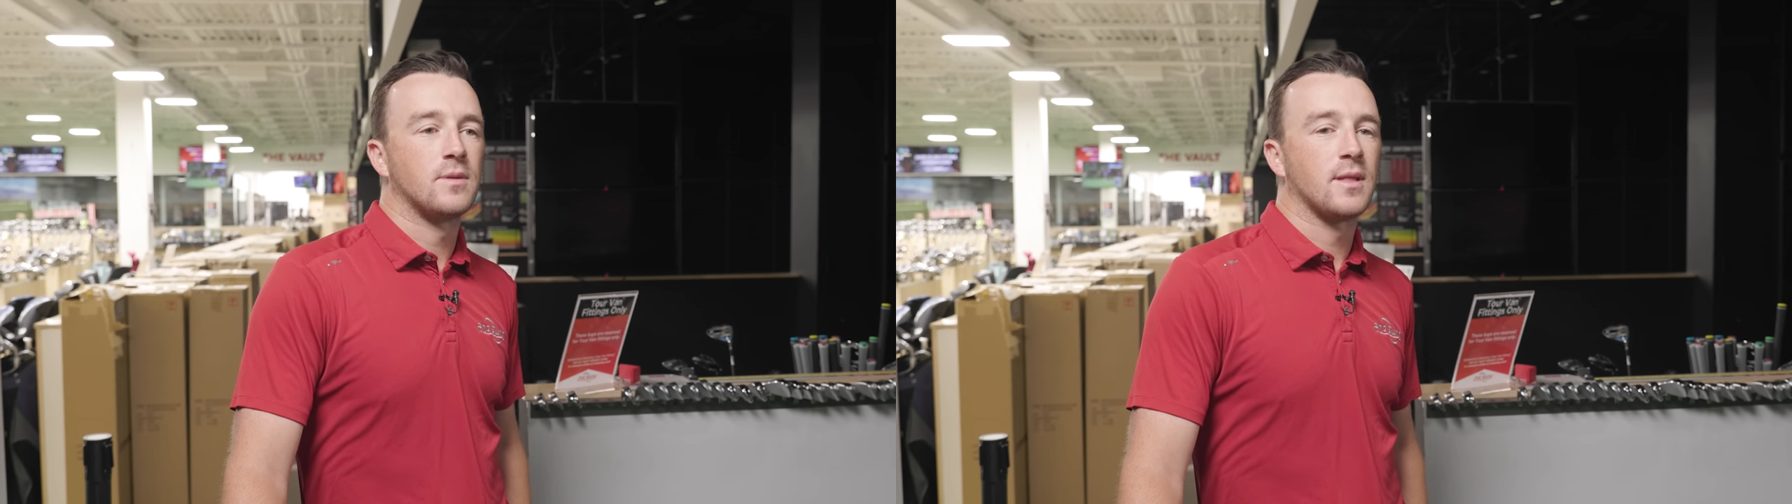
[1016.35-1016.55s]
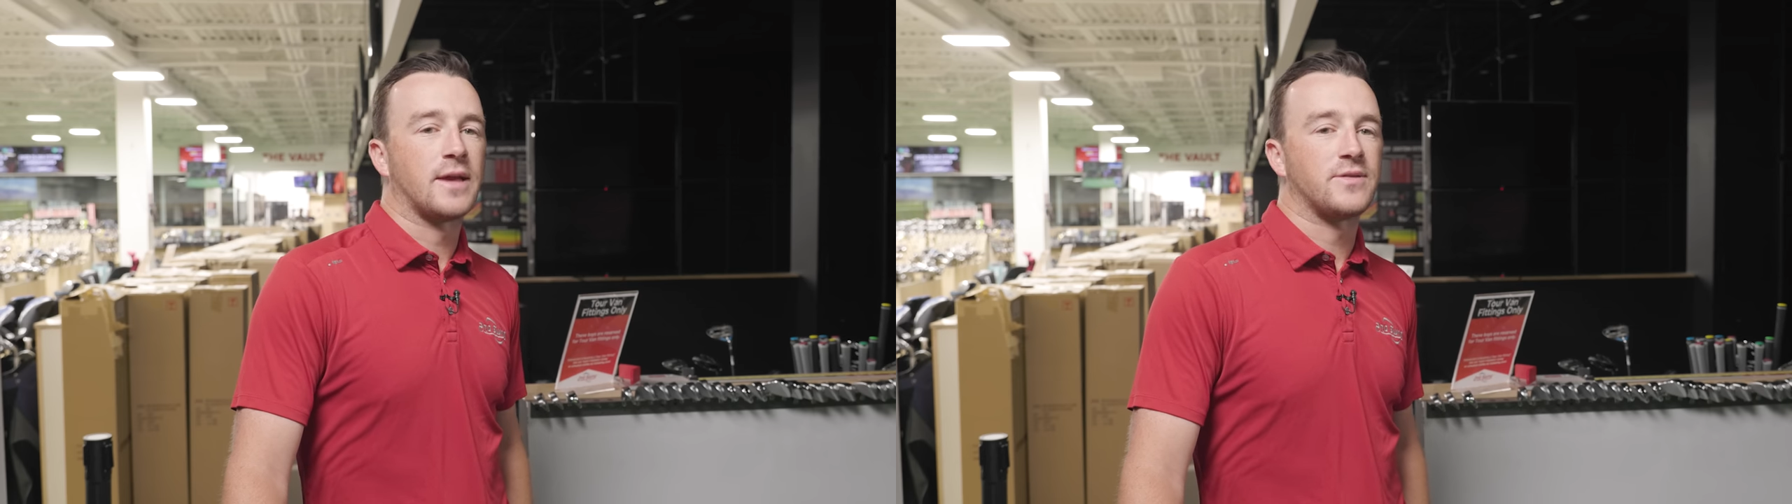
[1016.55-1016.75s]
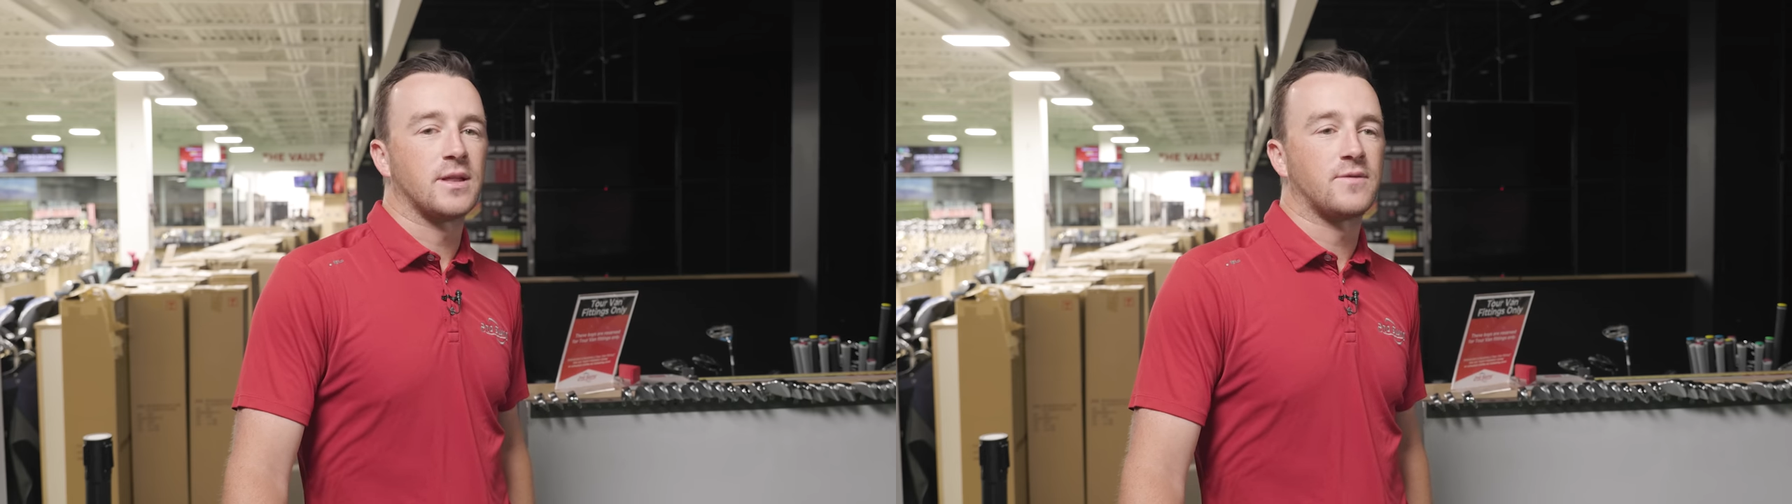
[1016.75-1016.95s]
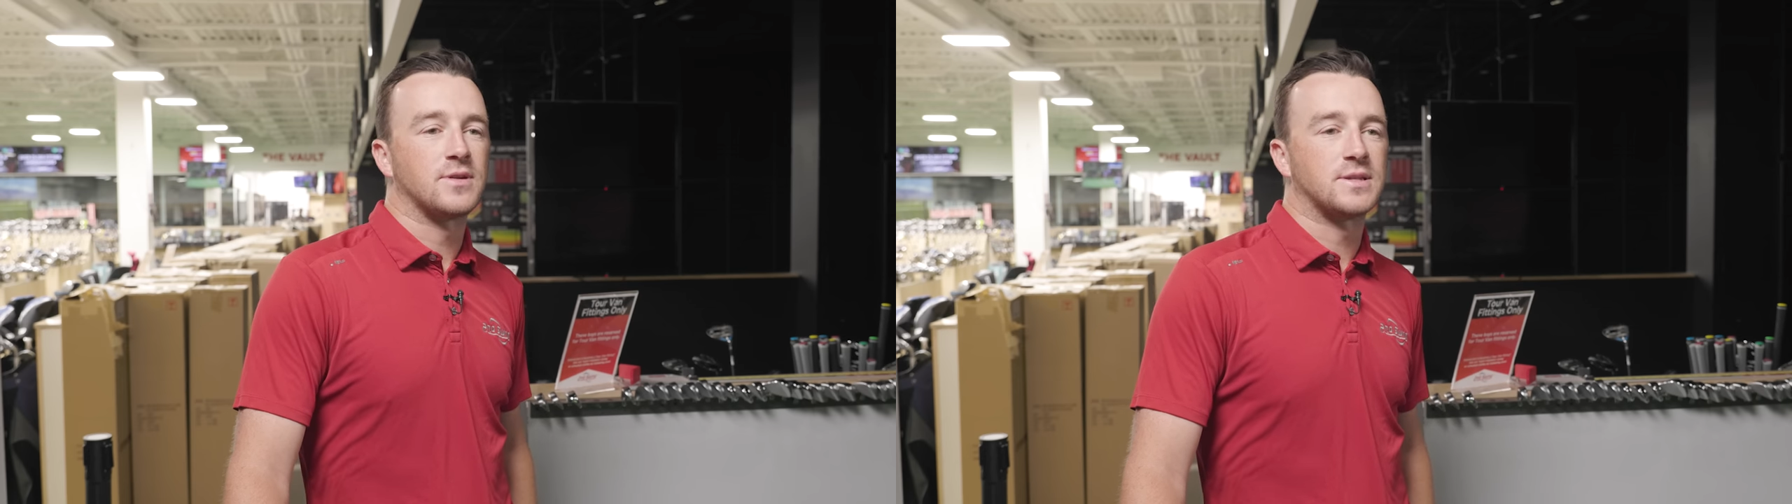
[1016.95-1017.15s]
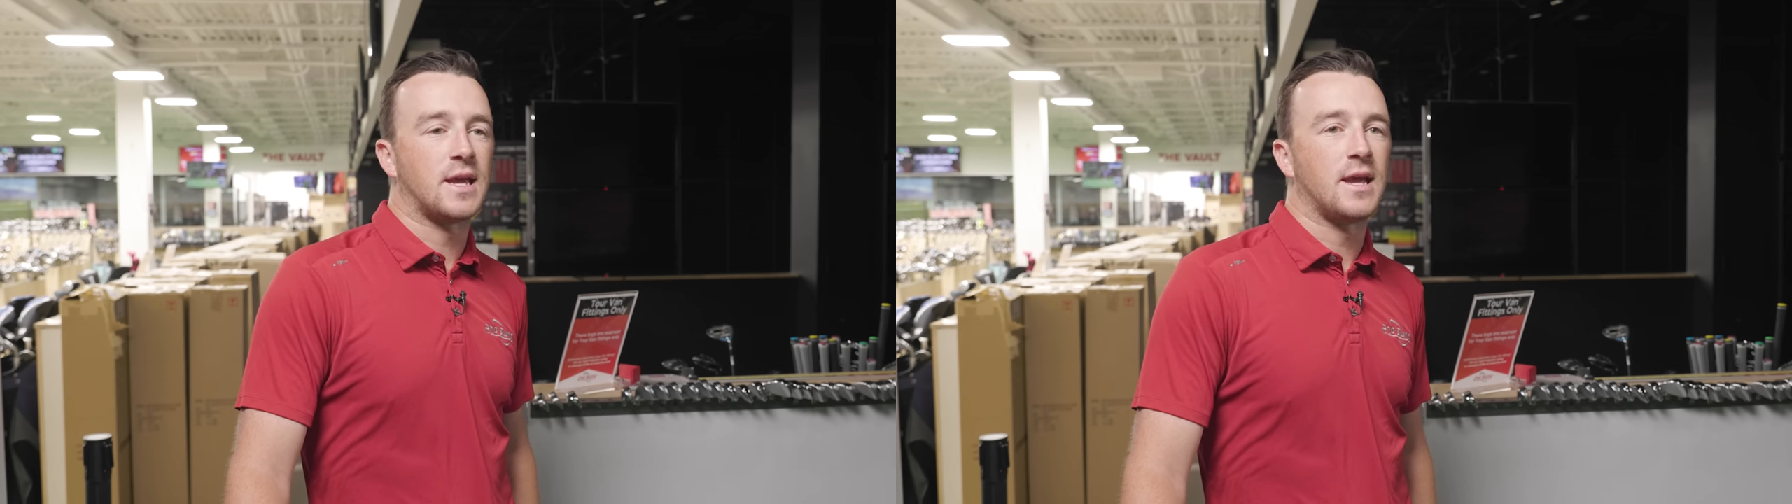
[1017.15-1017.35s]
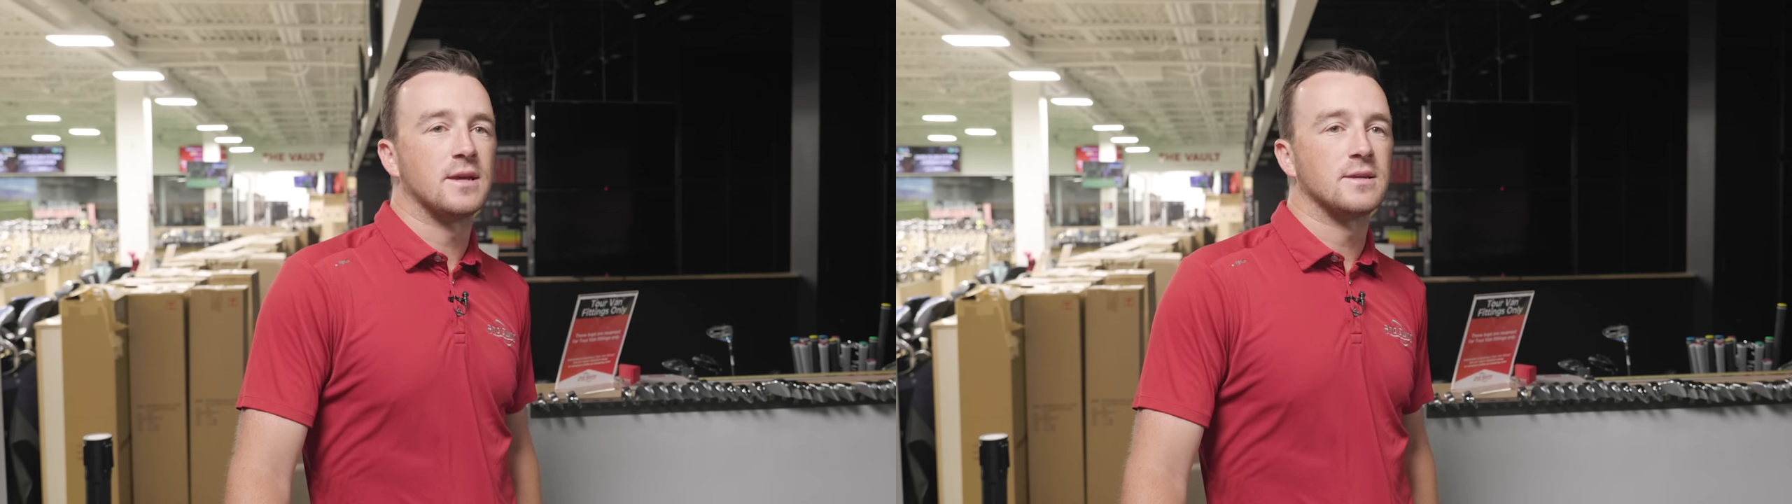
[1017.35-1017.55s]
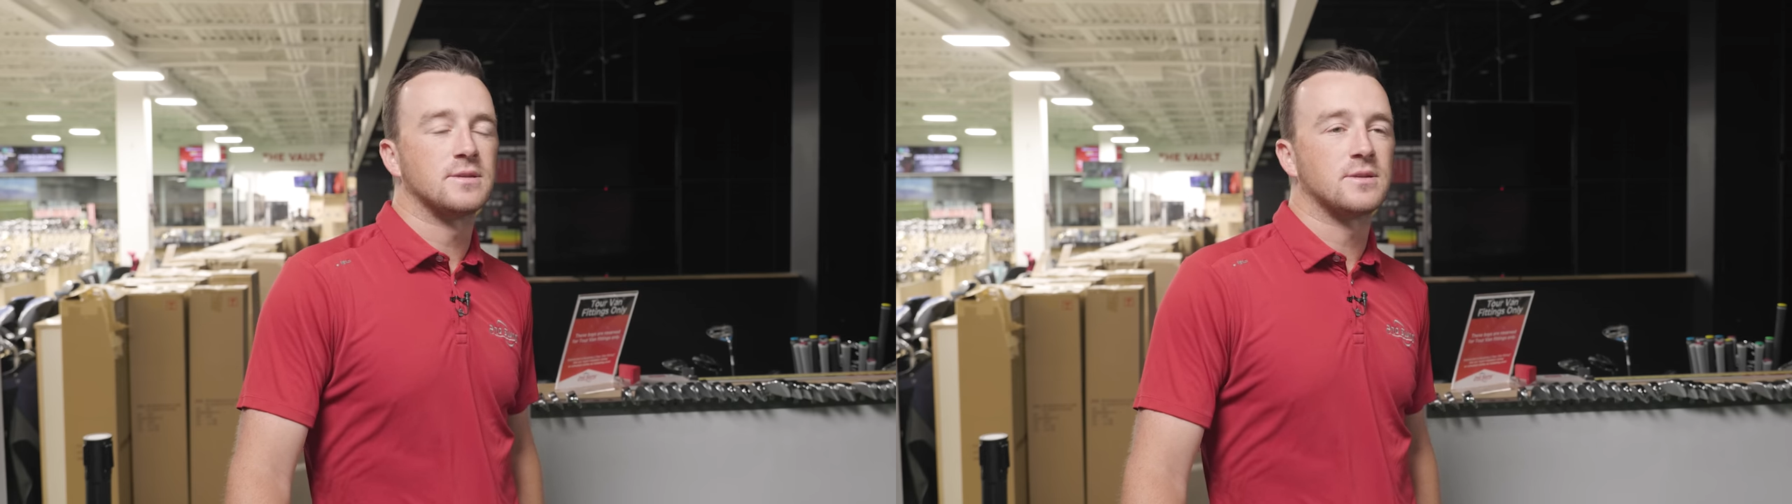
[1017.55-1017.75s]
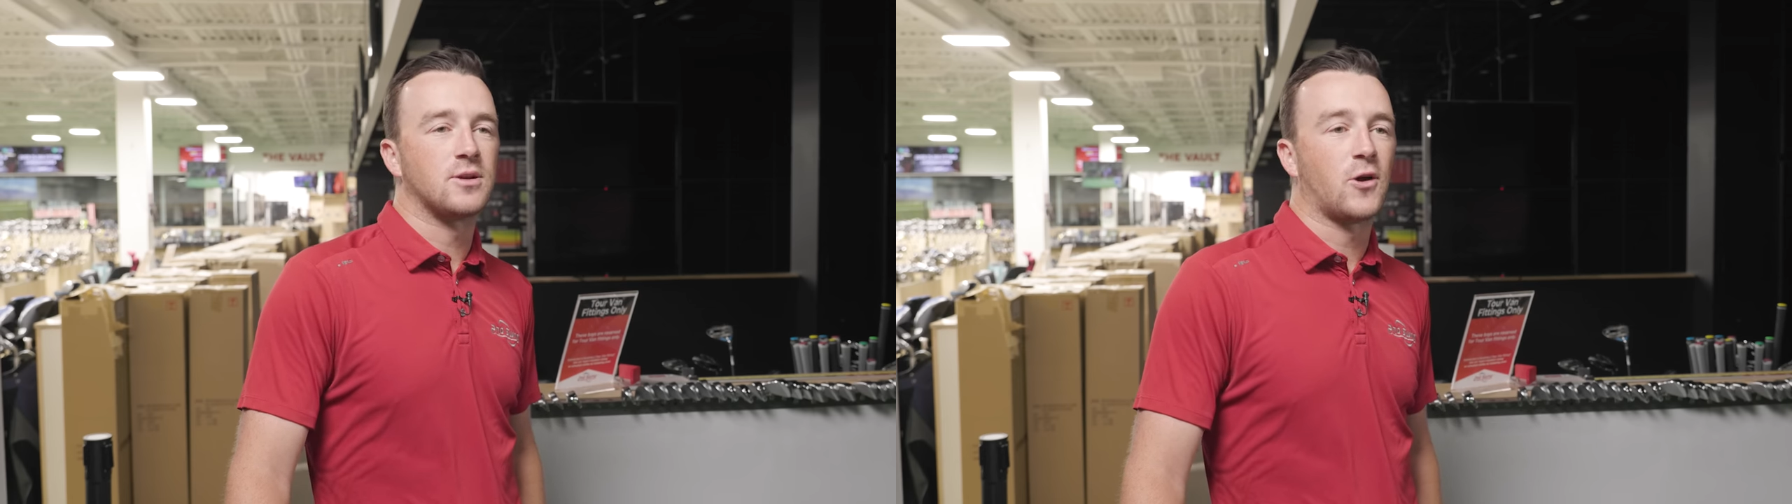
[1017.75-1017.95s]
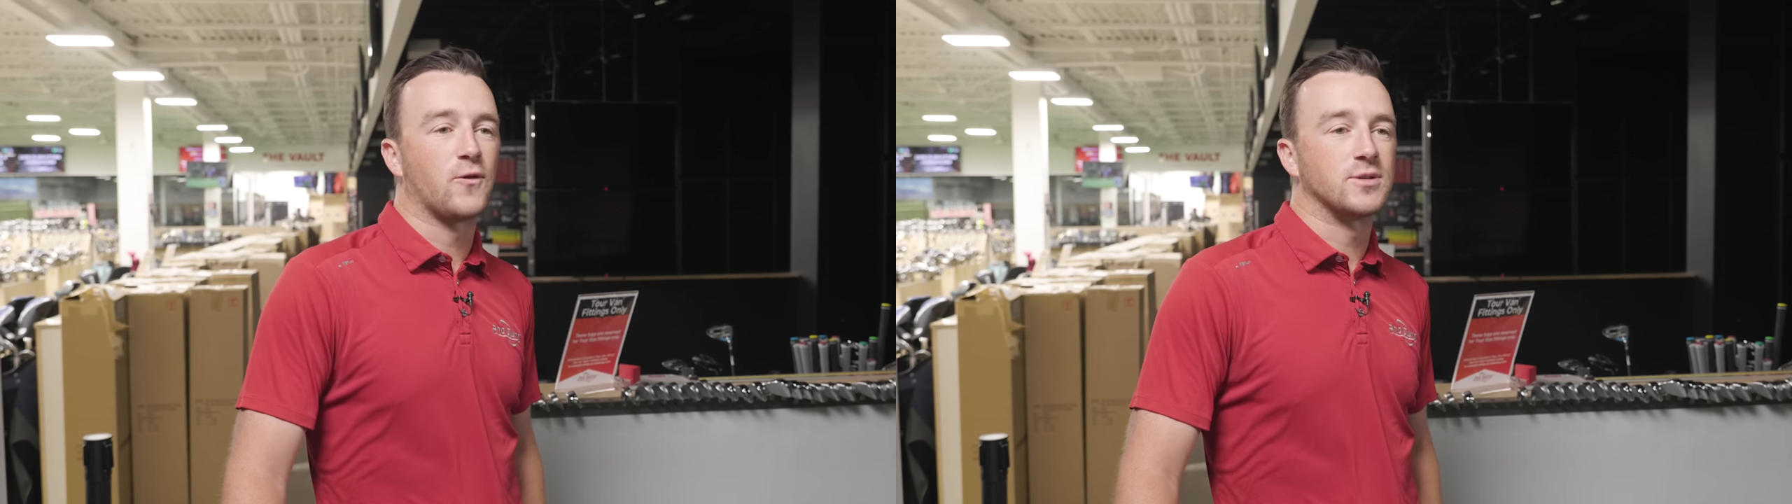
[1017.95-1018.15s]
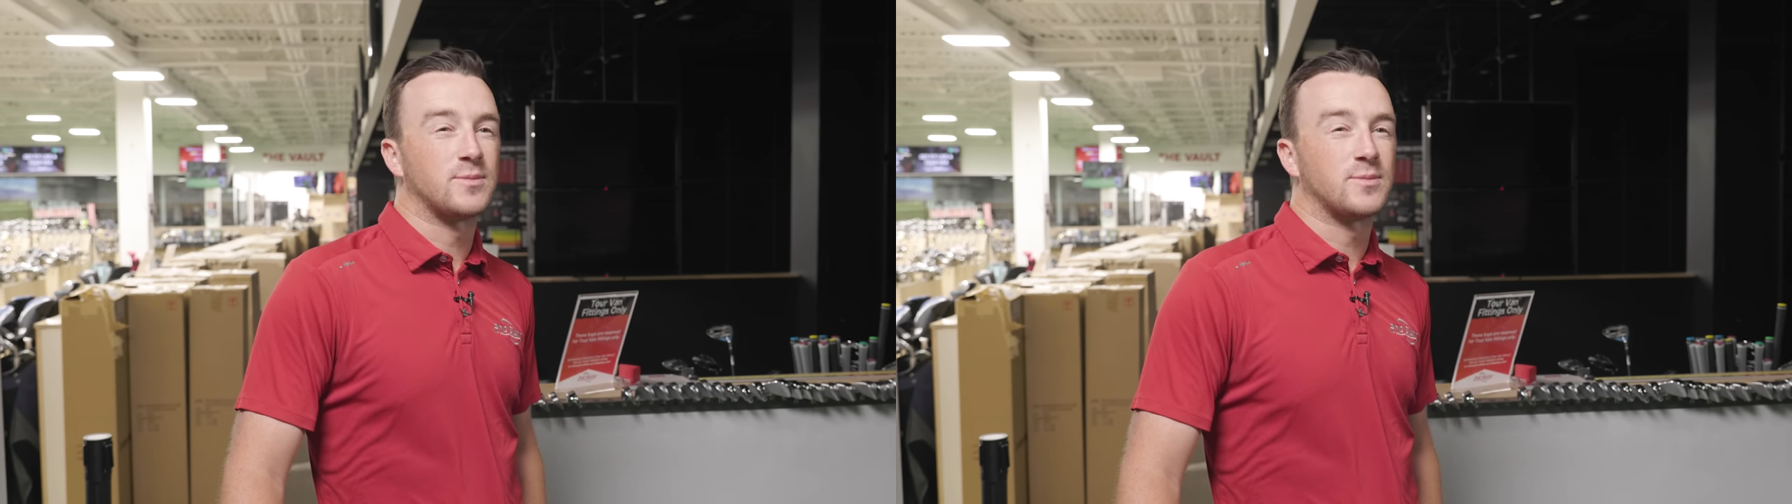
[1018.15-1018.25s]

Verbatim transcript: last thing left to say is golfers